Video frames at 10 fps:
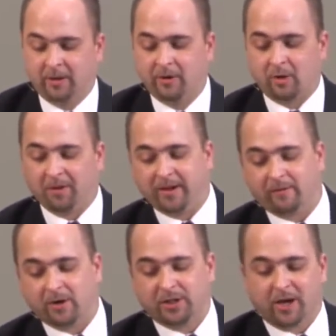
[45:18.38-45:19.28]
There are
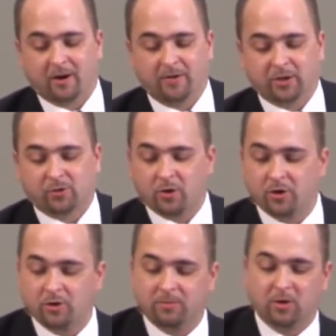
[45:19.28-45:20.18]
believers here in this
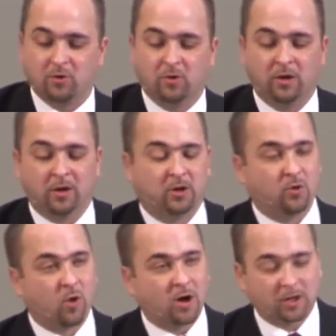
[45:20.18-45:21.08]
room who
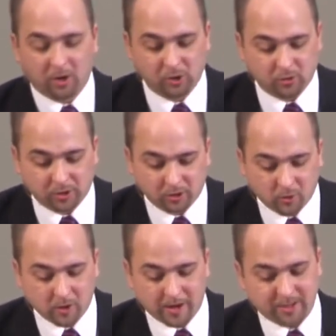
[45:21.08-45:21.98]
you walk close with the
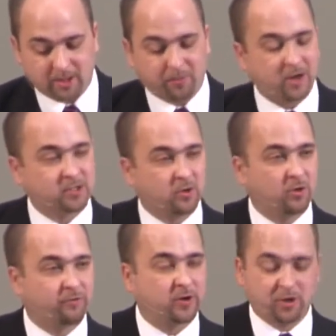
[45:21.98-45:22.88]
Lord, and I say, Praise the
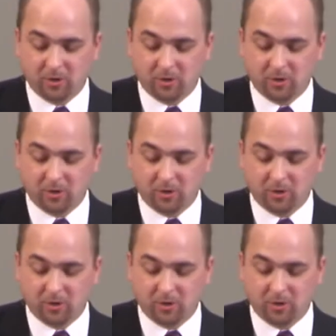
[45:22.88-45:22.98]
Lord for you.